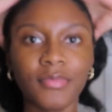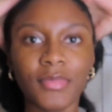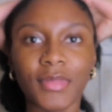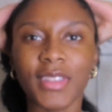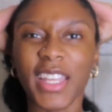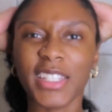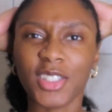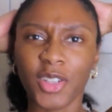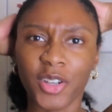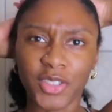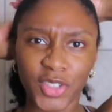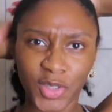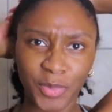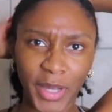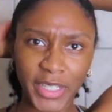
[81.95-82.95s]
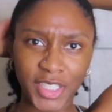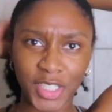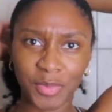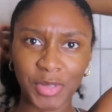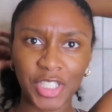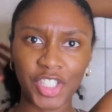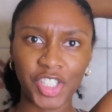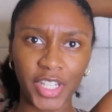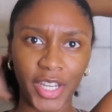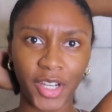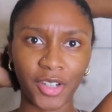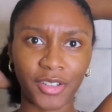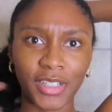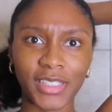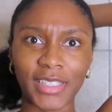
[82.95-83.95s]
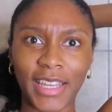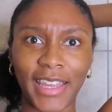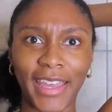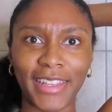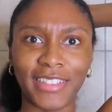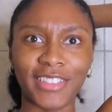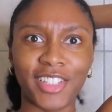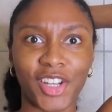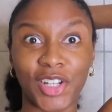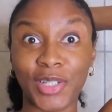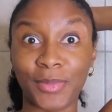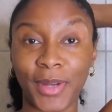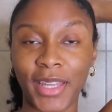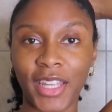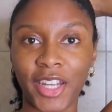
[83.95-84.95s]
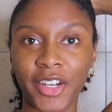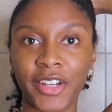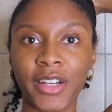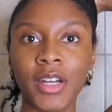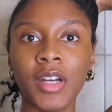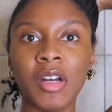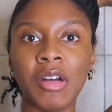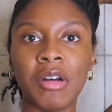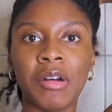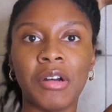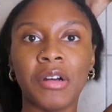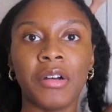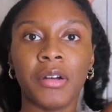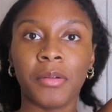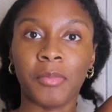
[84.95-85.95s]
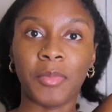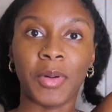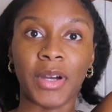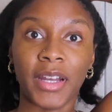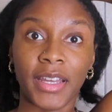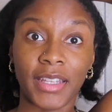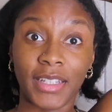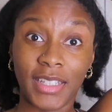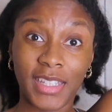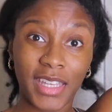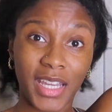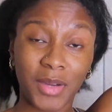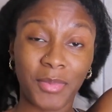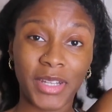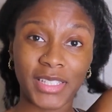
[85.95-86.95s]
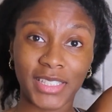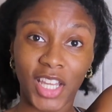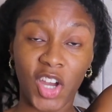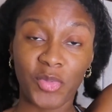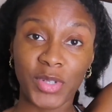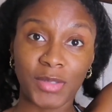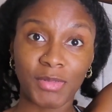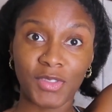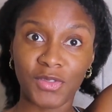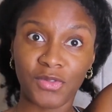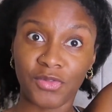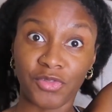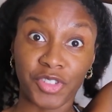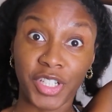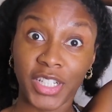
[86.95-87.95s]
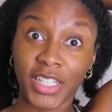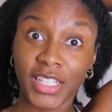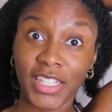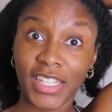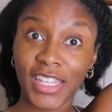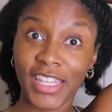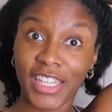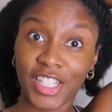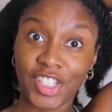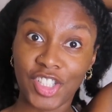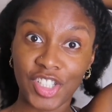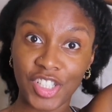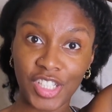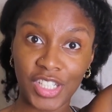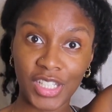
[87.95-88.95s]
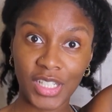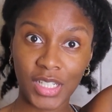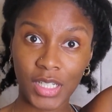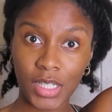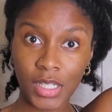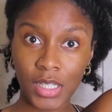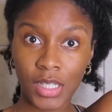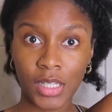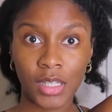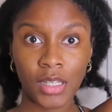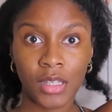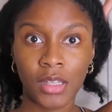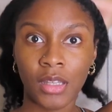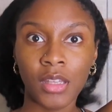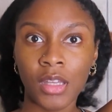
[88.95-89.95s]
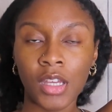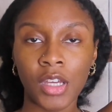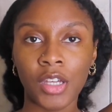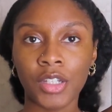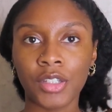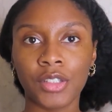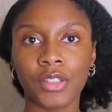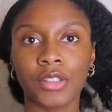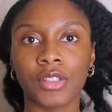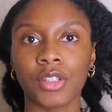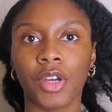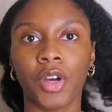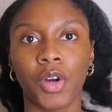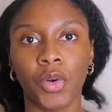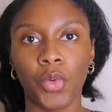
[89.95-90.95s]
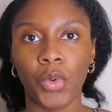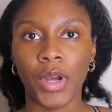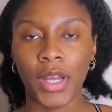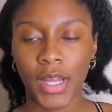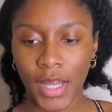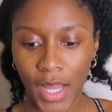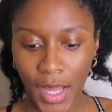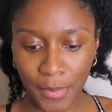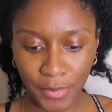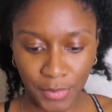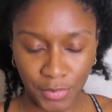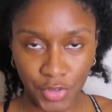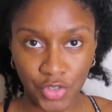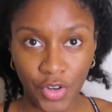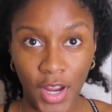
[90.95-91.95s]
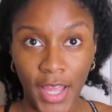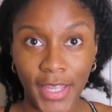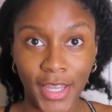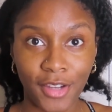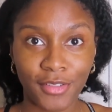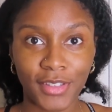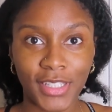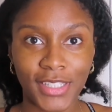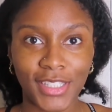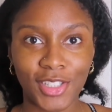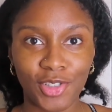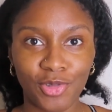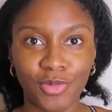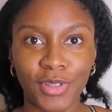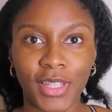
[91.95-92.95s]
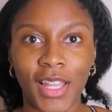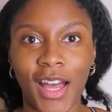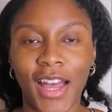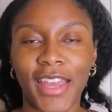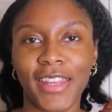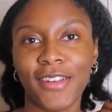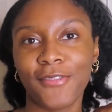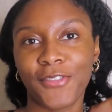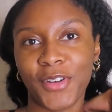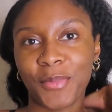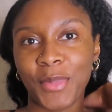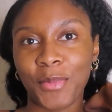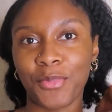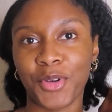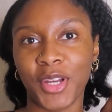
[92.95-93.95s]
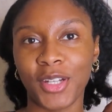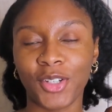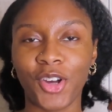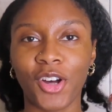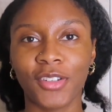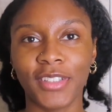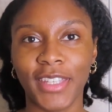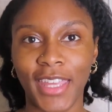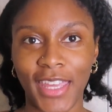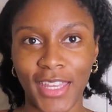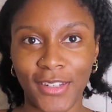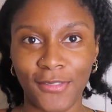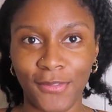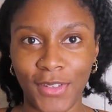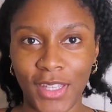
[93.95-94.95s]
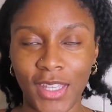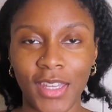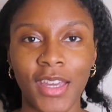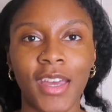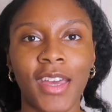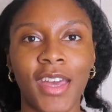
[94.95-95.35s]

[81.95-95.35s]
that's also might just be gel because I have gel on my hair. But yeah, my scalp has been really itching. So I'm trying out this new line from a brand called Canviiy,